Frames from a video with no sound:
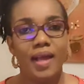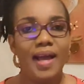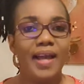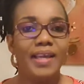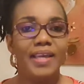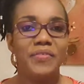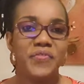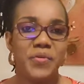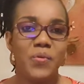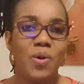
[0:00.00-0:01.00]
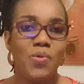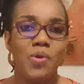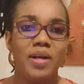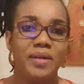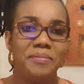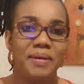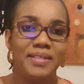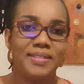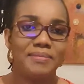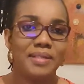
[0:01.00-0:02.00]
Hi everyone, welcome
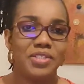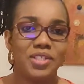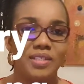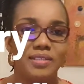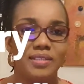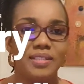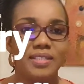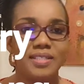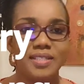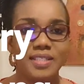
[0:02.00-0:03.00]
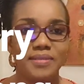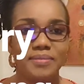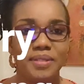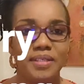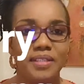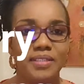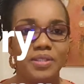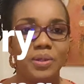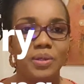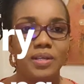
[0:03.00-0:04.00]
back to my channel. It's still me, Lady
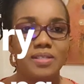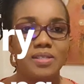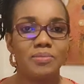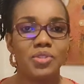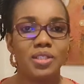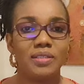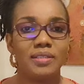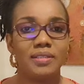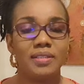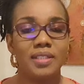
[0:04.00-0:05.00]
Laura Handsome channel.